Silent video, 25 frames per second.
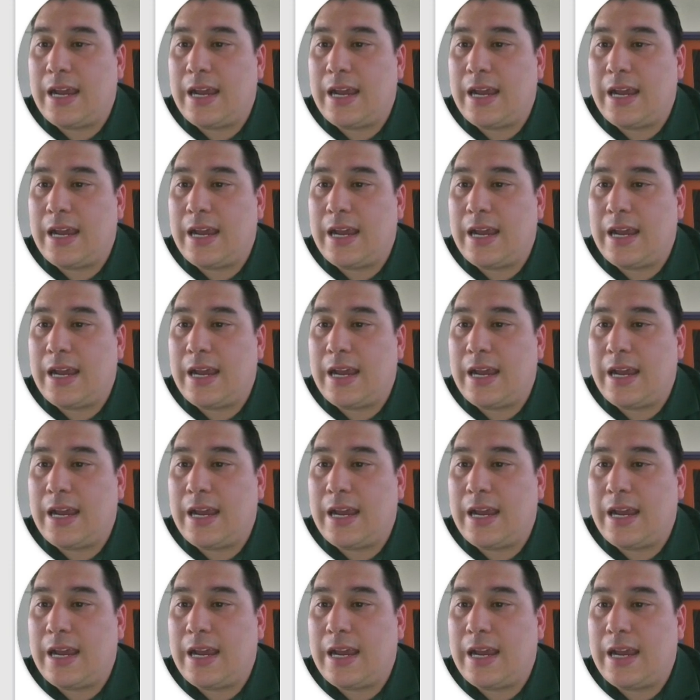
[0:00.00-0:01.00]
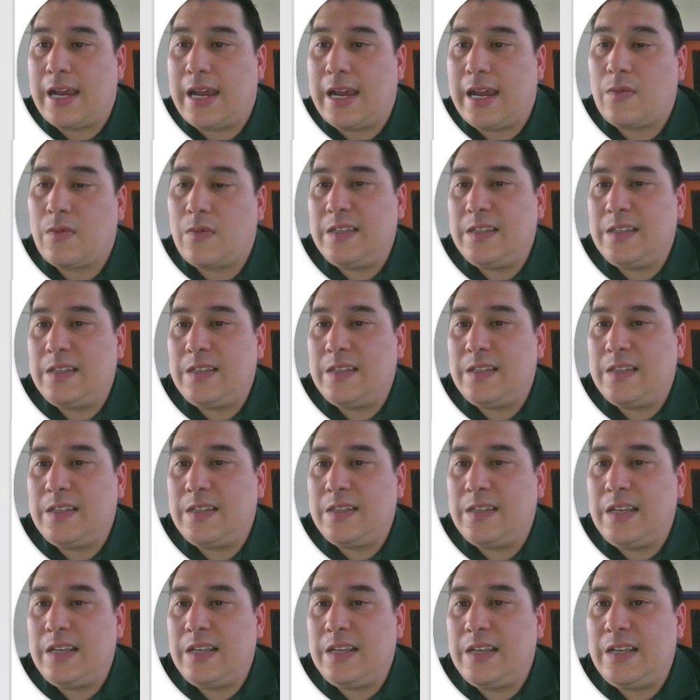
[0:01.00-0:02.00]
Because the giveaway
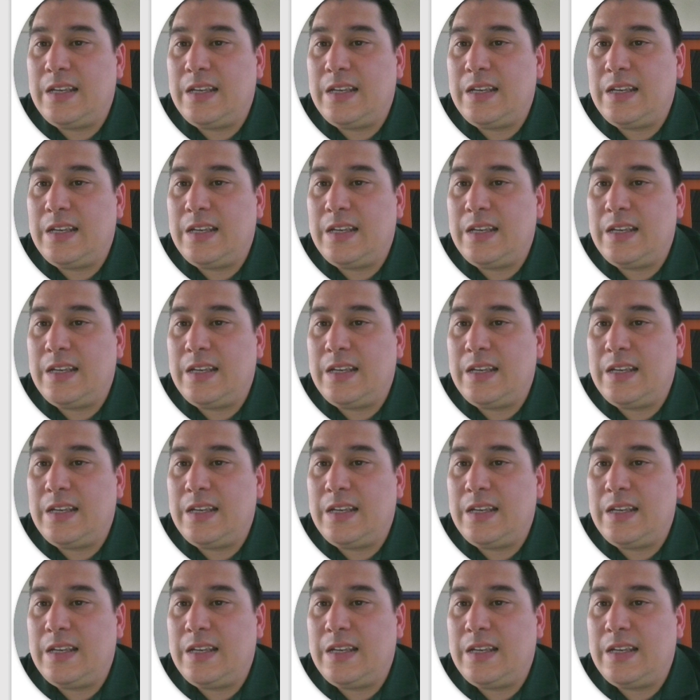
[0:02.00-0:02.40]
is he's on an